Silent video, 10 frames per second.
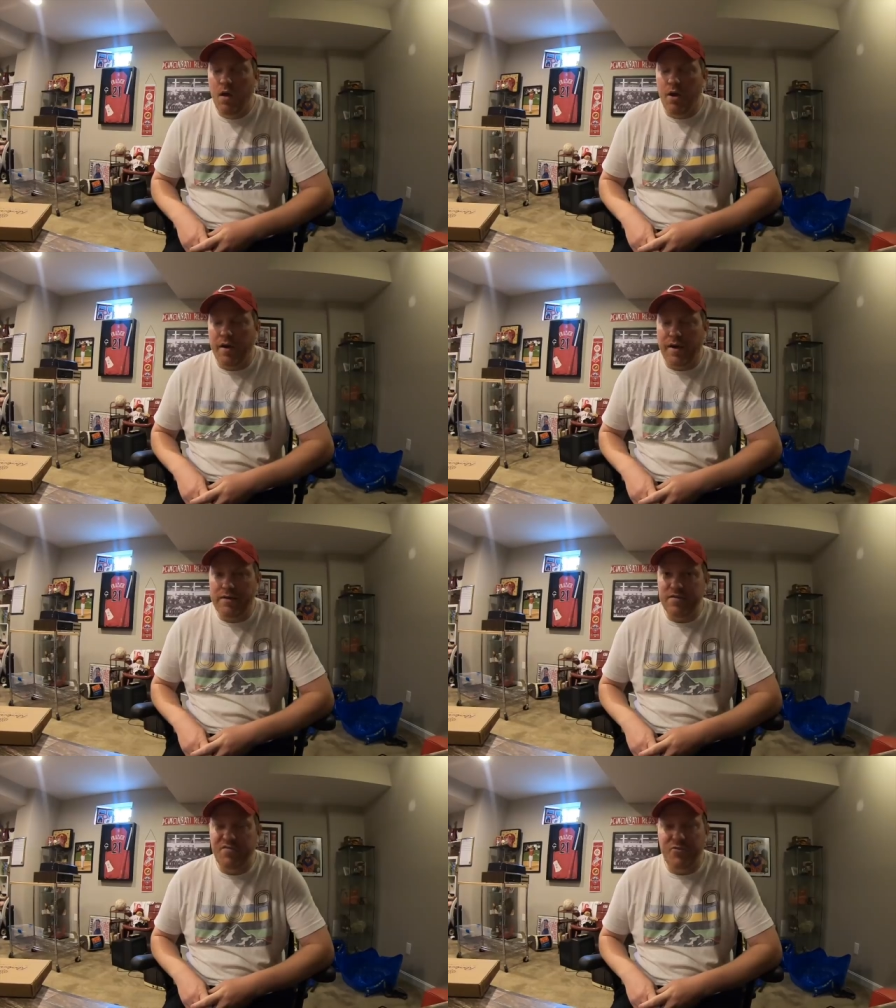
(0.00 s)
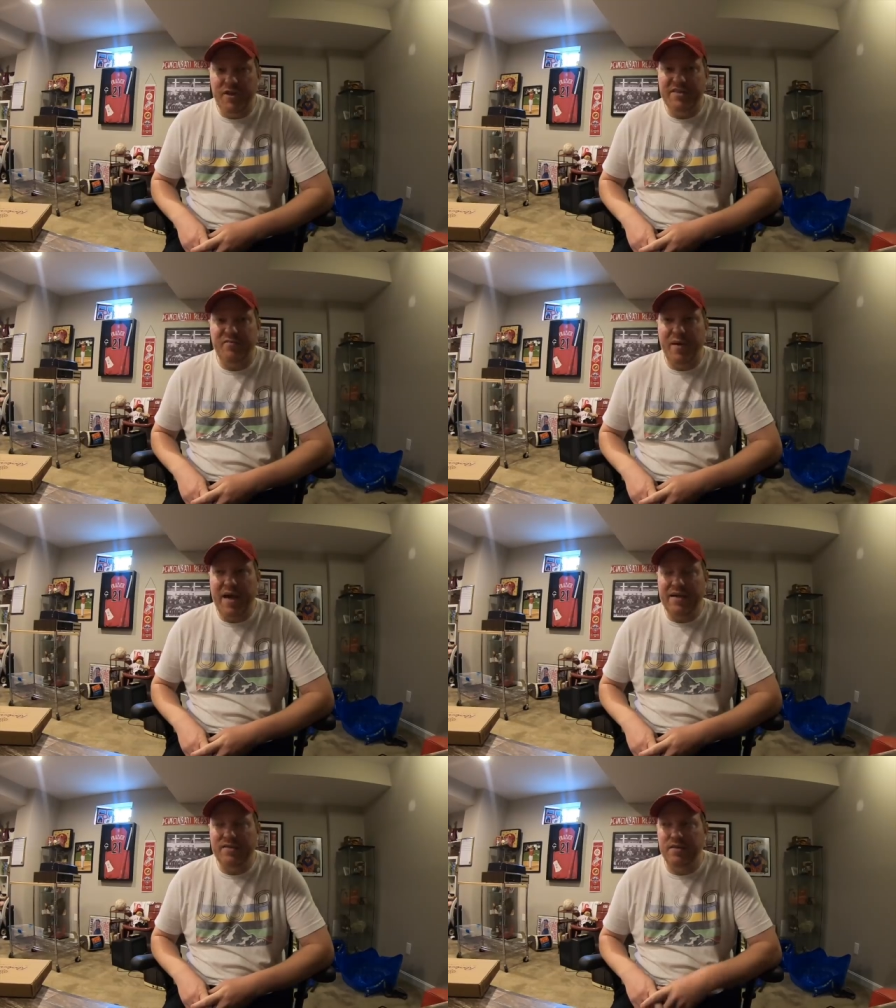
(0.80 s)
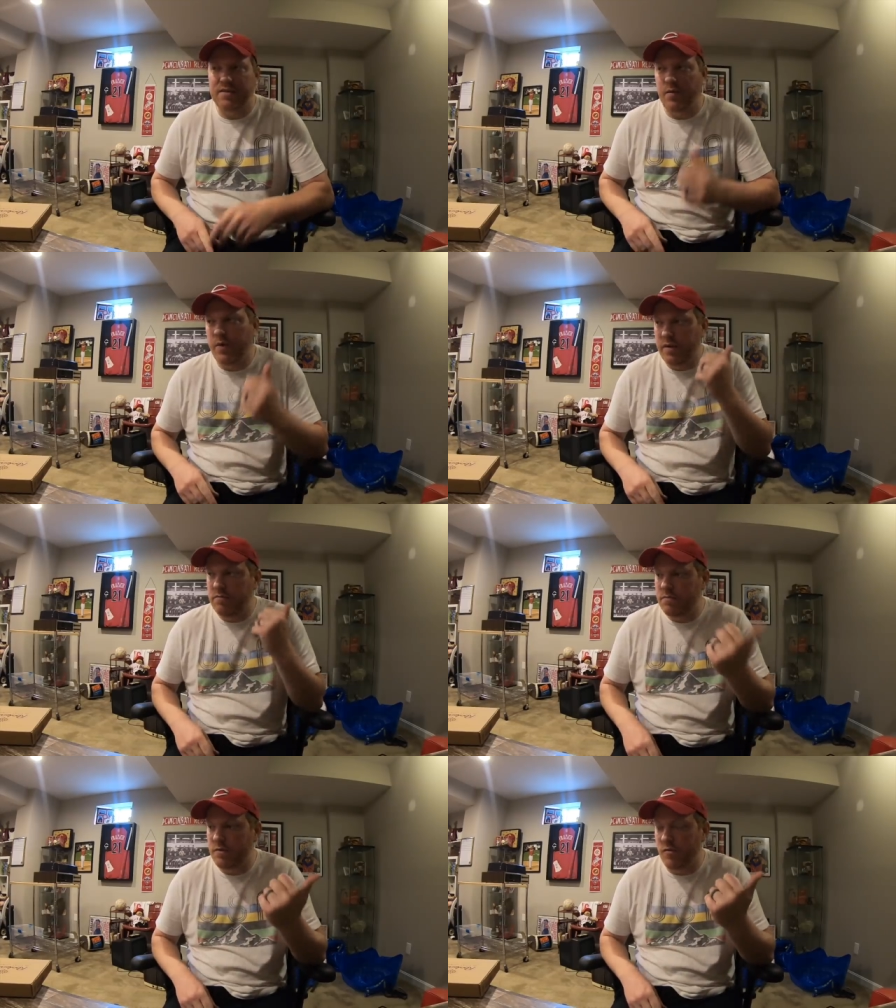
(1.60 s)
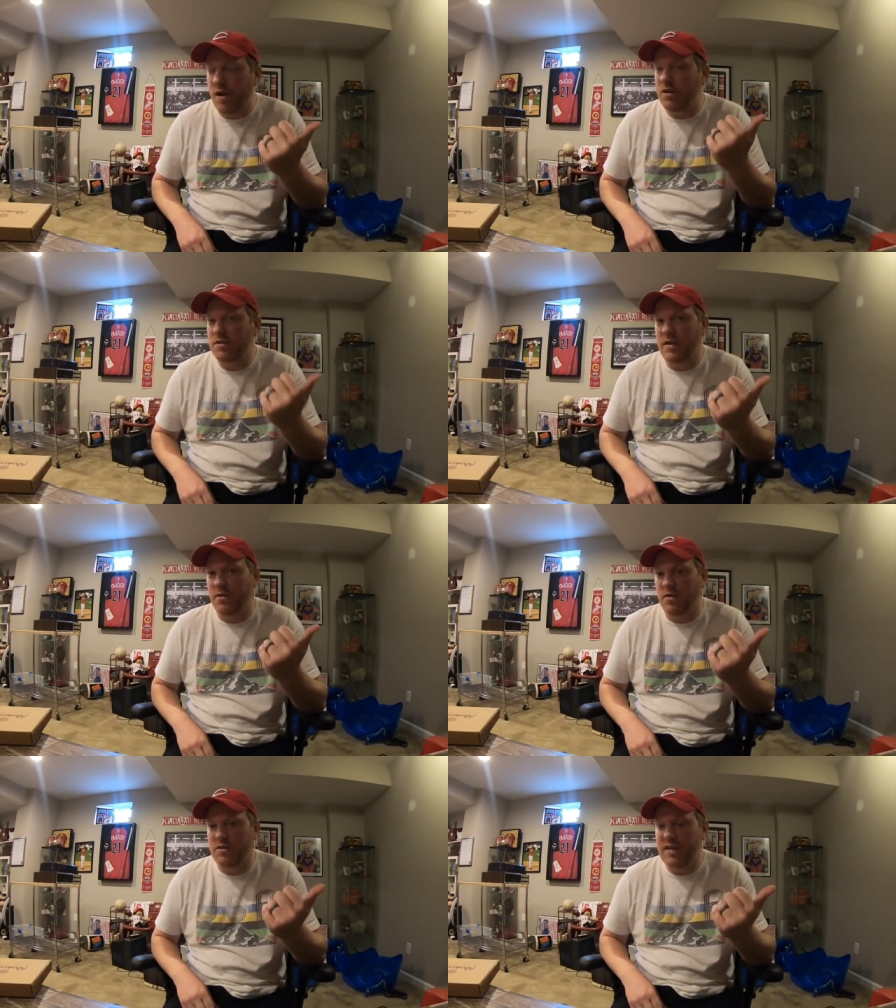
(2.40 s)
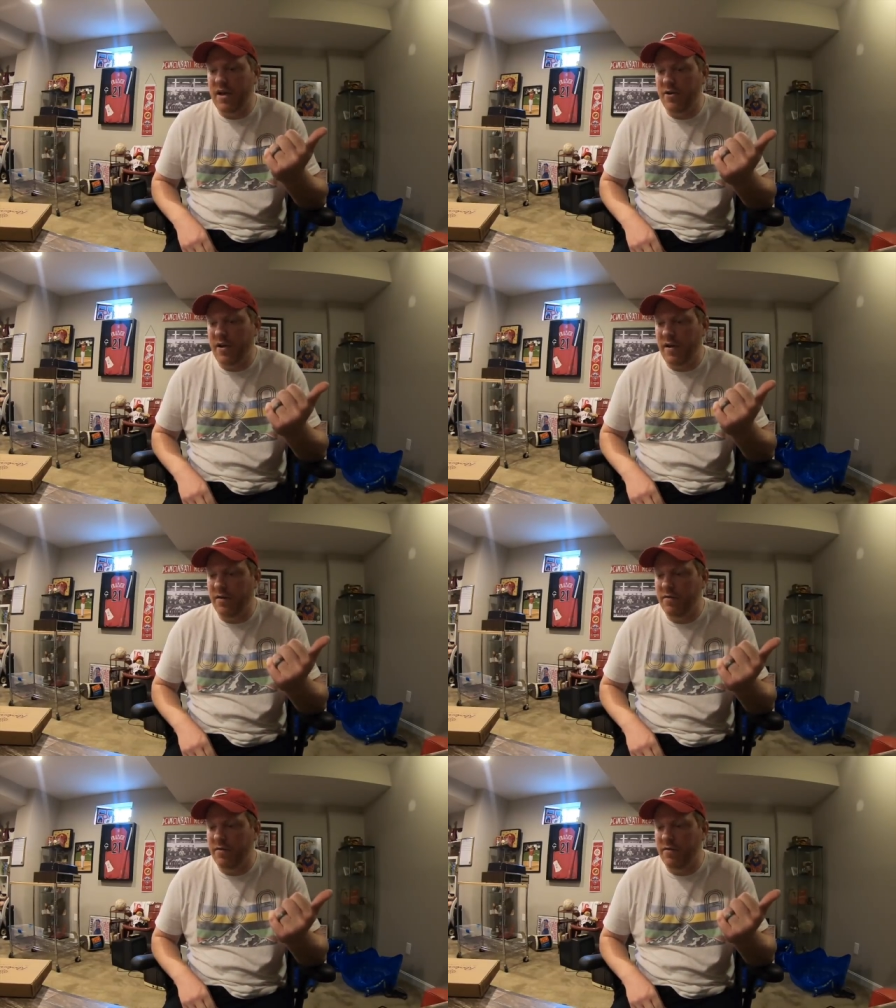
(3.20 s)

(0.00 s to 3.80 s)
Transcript: All right, guys, a few days have passed since I went garage sale on Saturday.